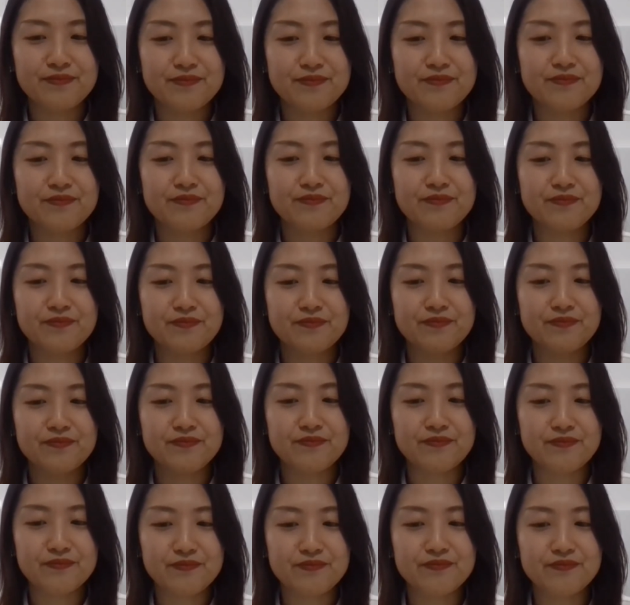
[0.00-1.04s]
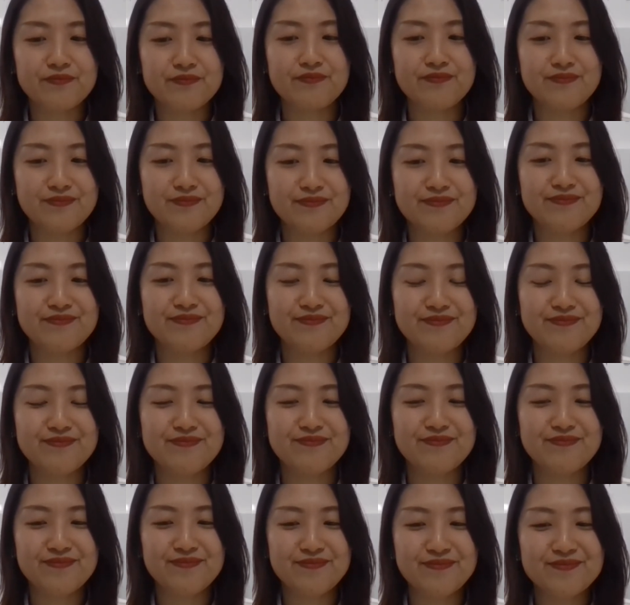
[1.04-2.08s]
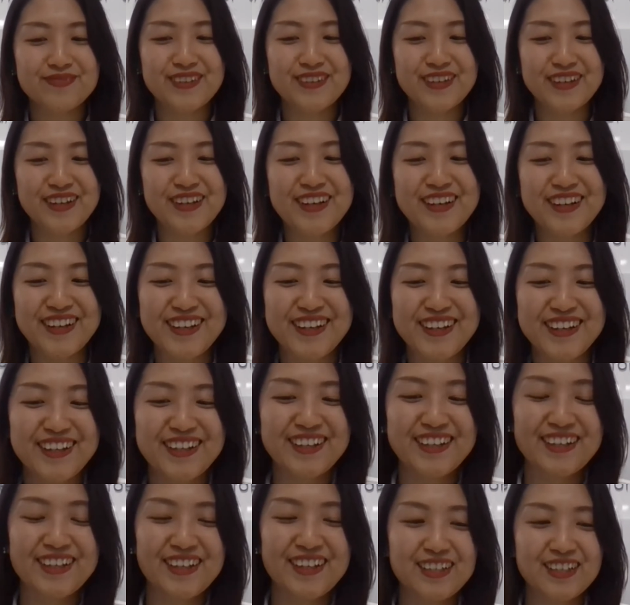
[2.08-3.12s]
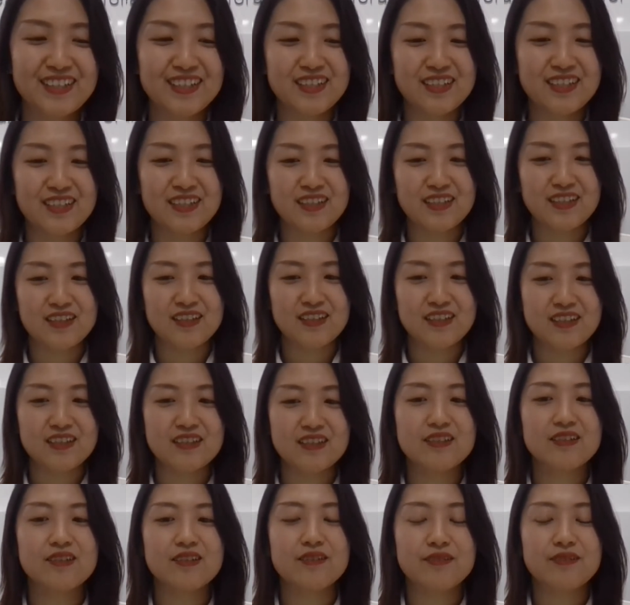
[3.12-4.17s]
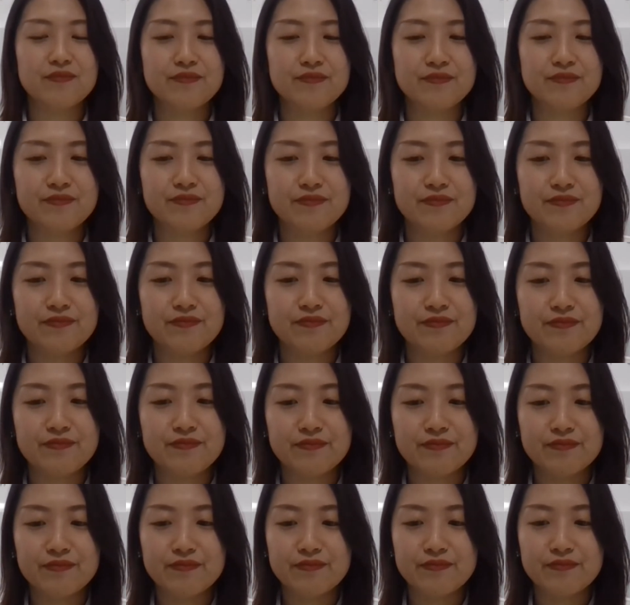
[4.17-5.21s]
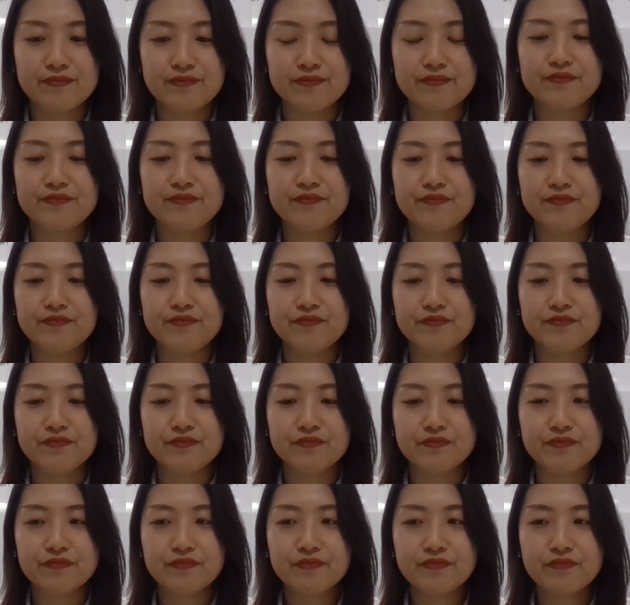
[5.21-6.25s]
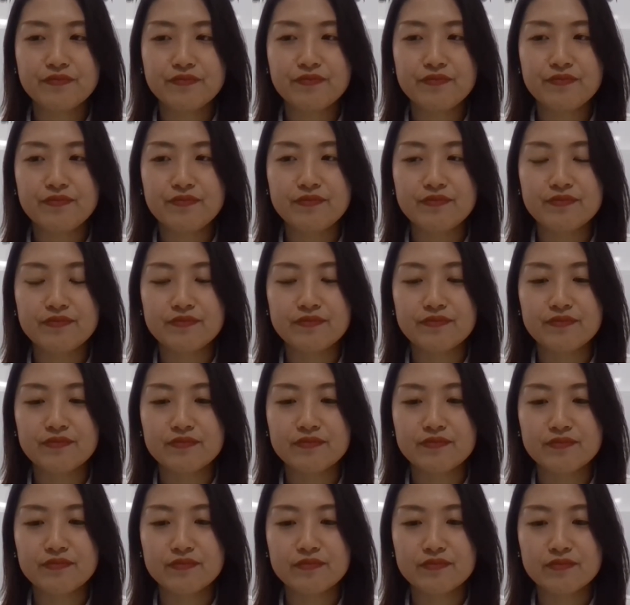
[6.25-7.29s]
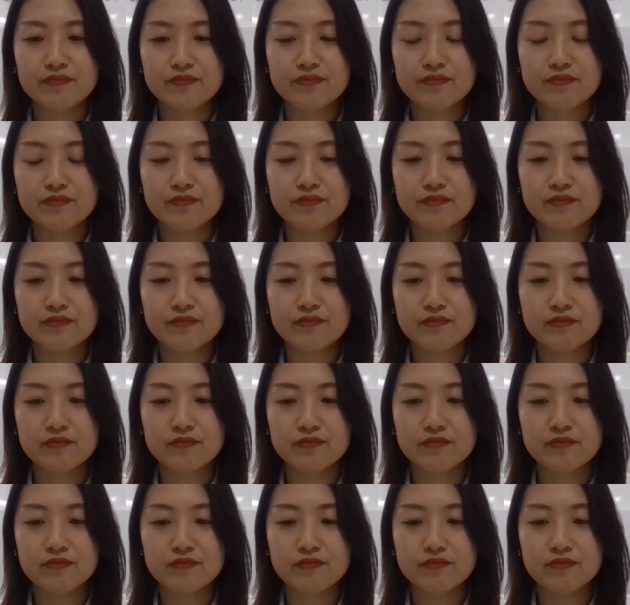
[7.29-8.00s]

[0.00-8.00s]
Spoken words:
(not speaking)